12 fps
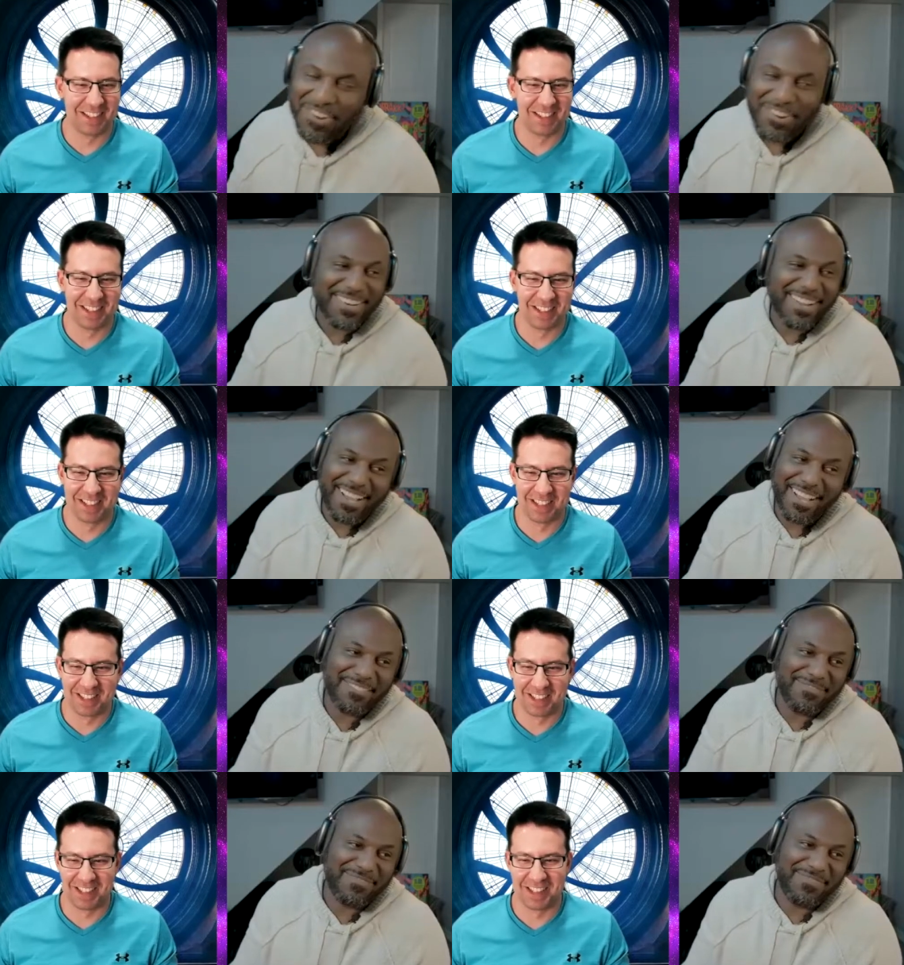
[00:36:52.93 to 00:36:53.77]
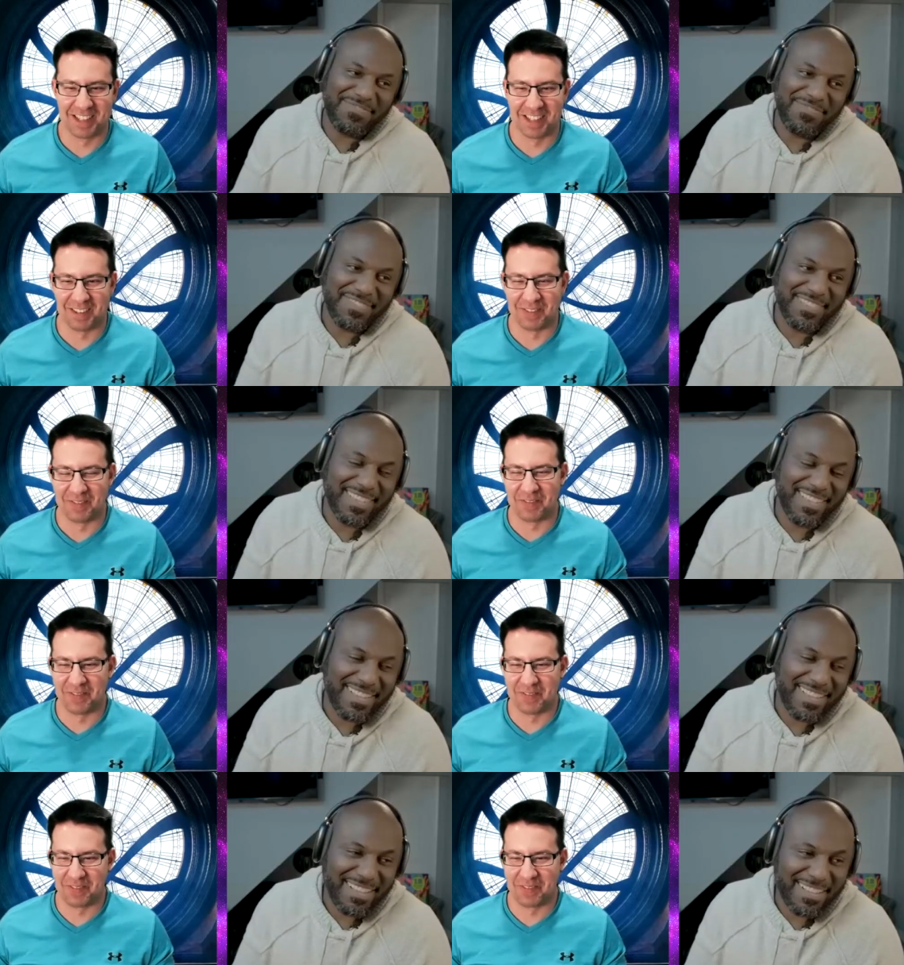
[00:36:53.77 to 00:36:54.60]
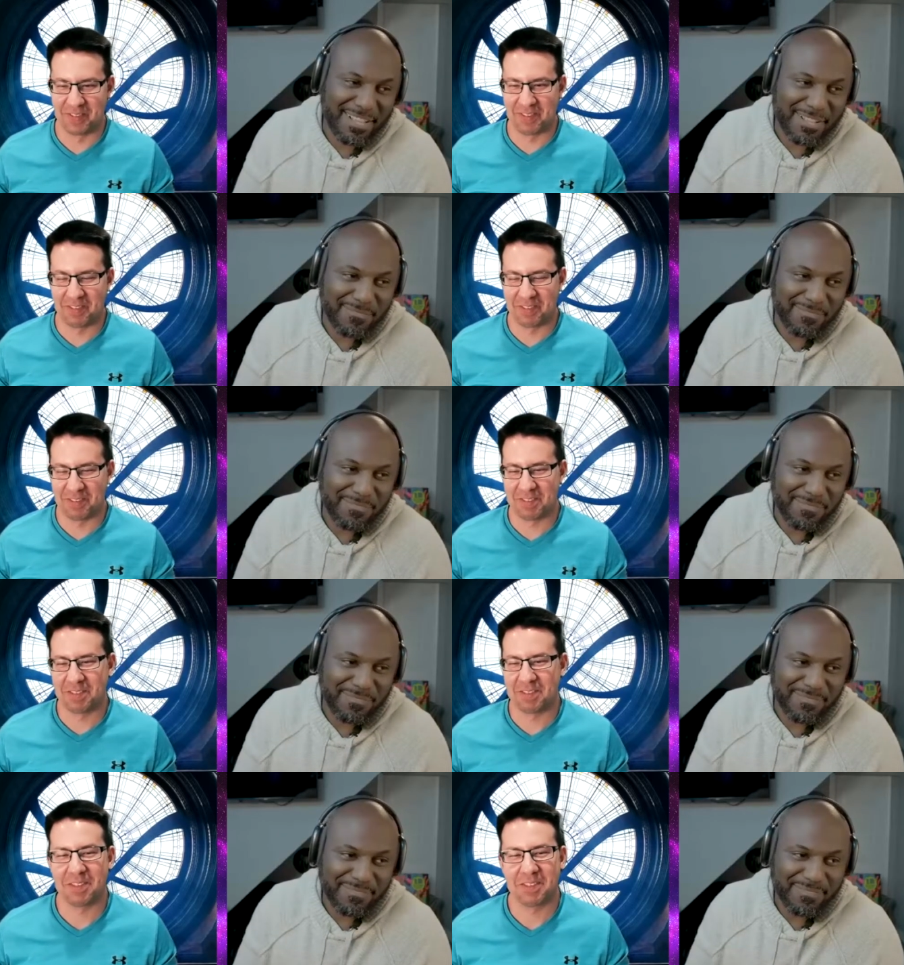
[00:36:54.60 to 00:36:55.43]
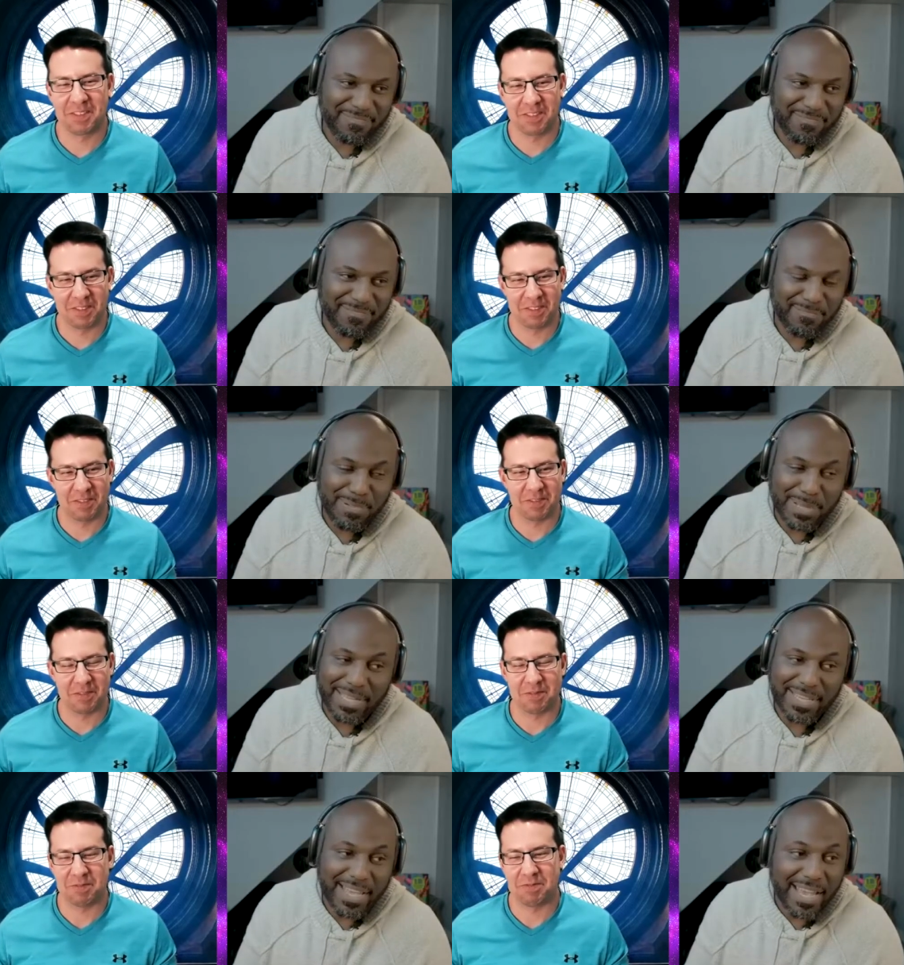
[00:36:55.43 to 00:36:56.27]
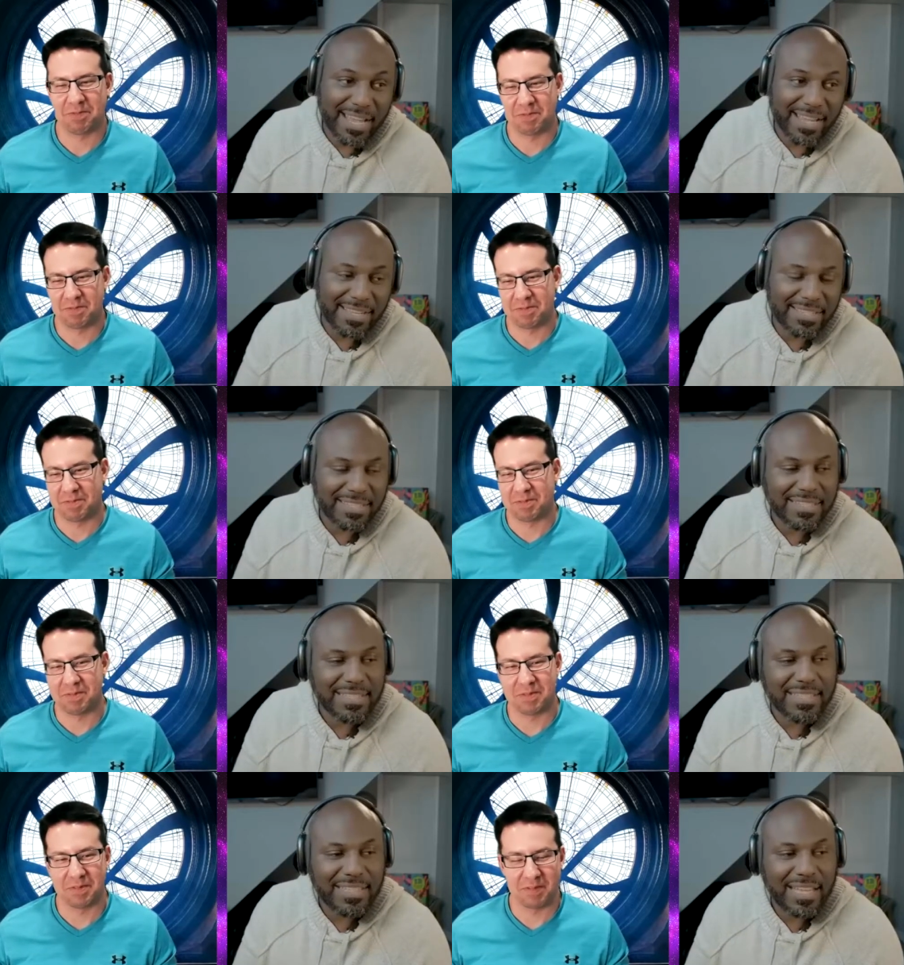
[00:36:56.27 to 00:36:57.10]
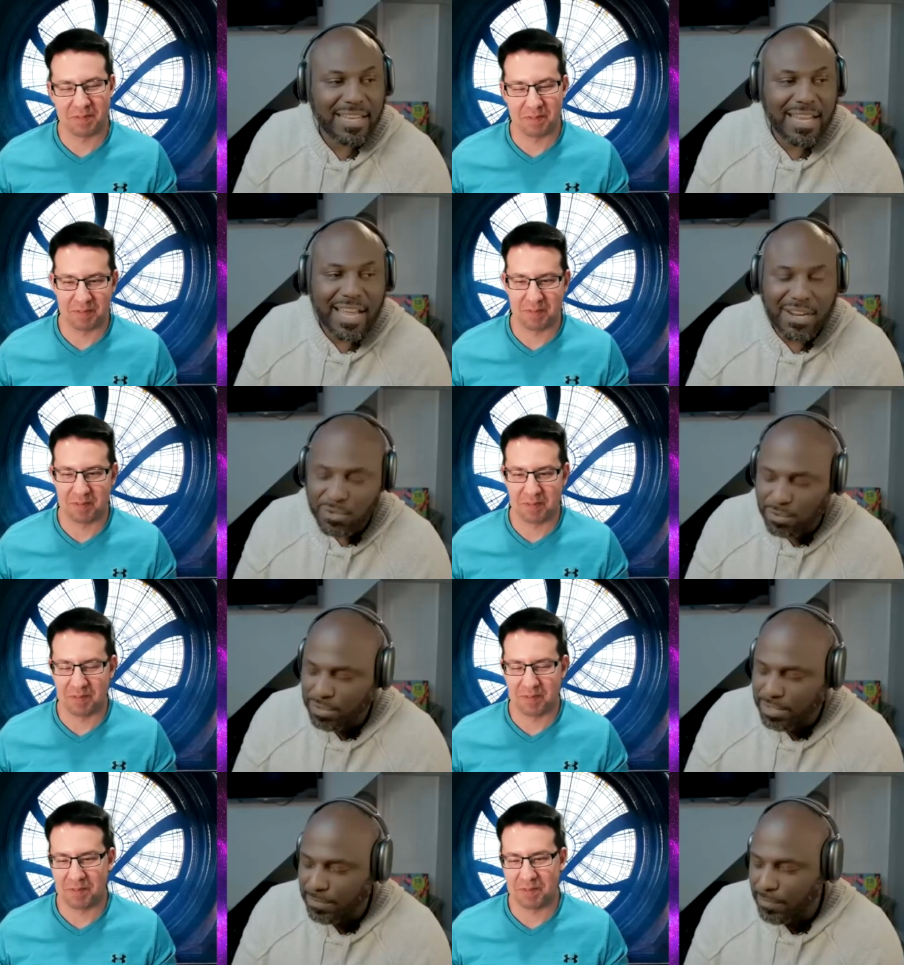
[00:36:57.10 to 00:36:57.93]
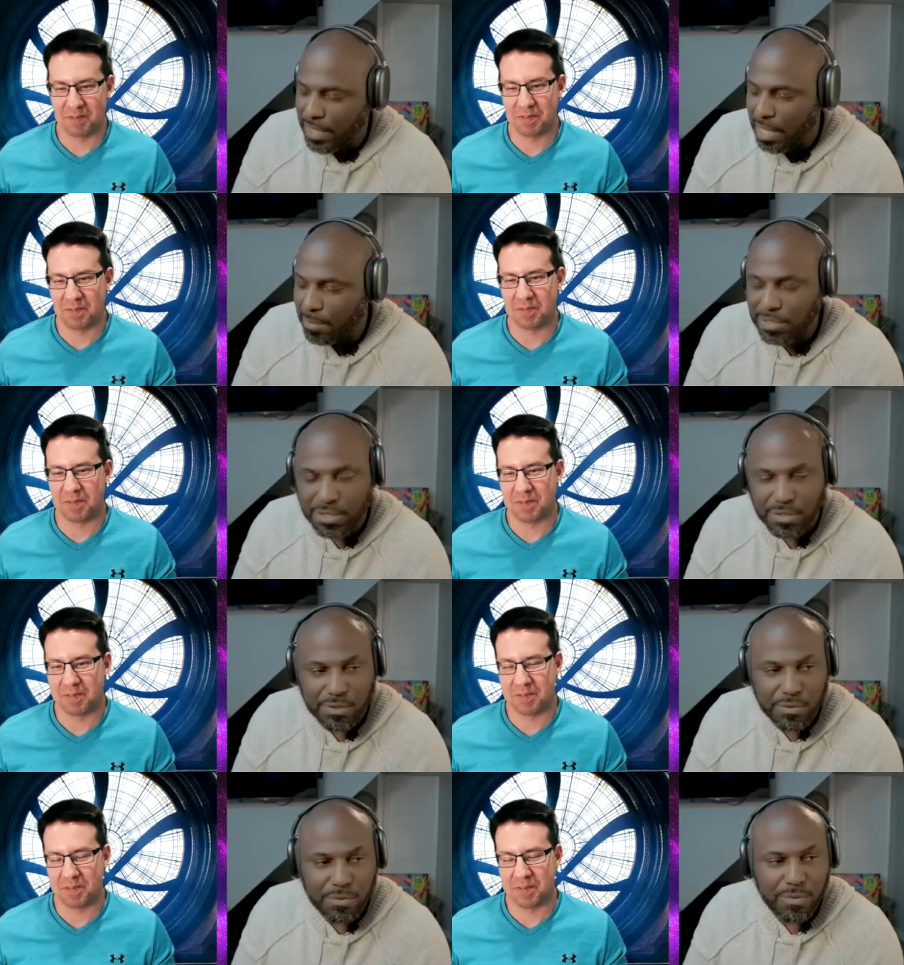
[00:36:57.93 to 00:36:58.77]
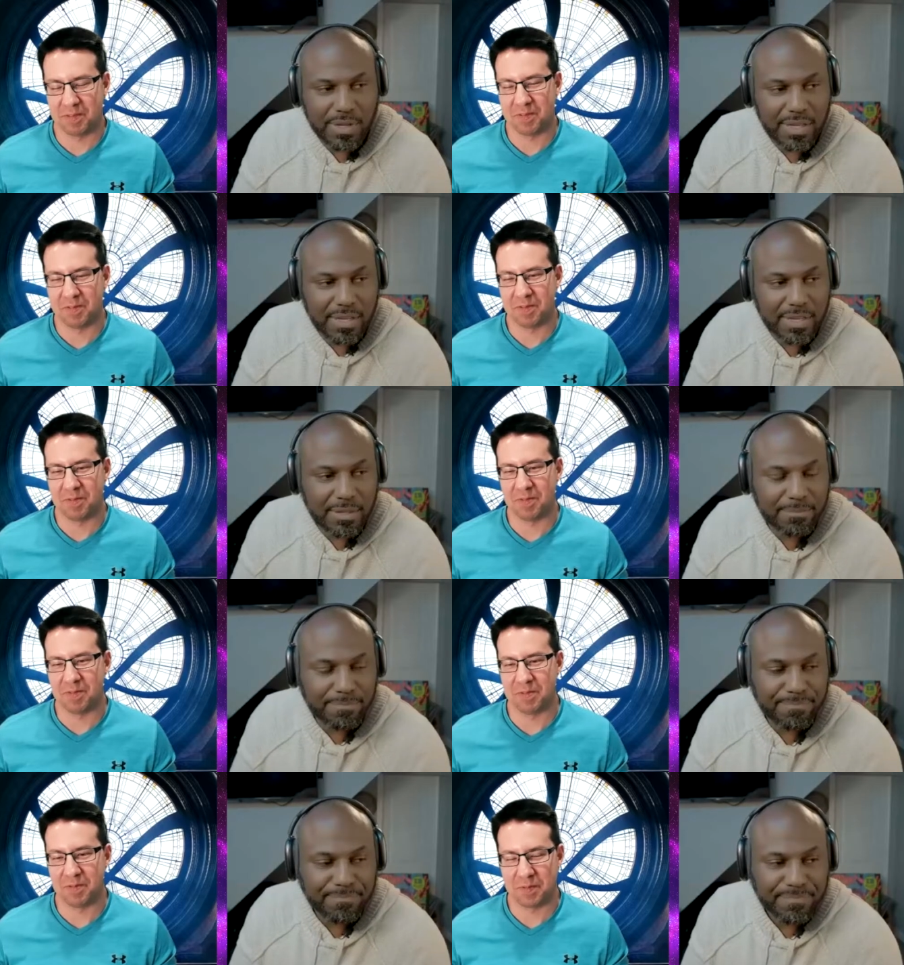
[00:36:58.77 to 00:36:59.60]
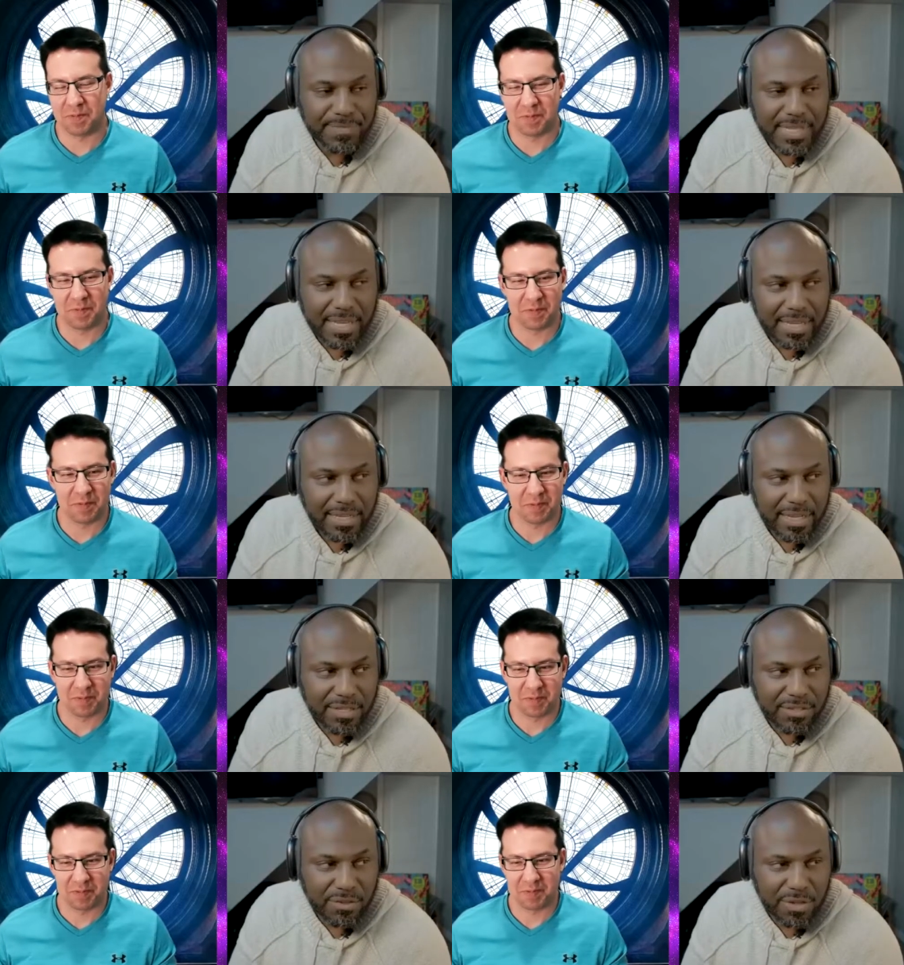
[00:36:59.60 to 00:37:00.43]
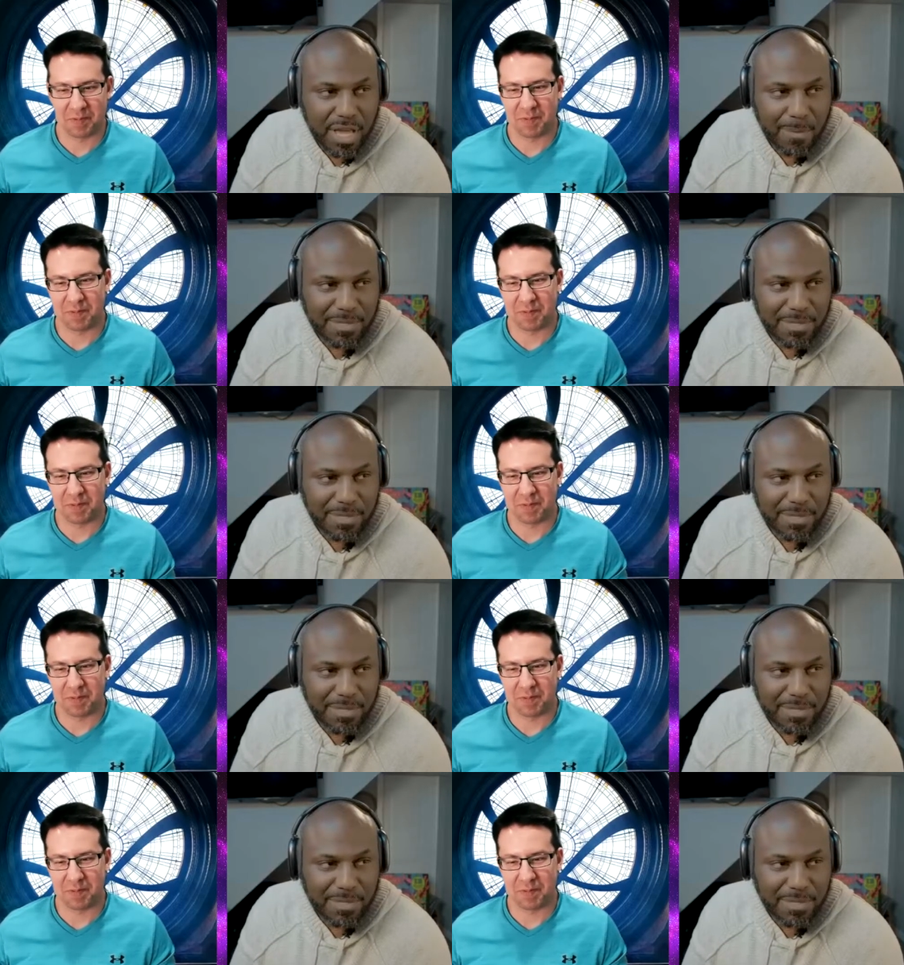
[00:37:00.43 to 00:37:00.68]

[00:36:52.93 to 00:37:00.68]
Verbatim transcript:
Speaker 1: Word up. Um, but yeah, uh, a lot of news for the M C U. Um, Let us know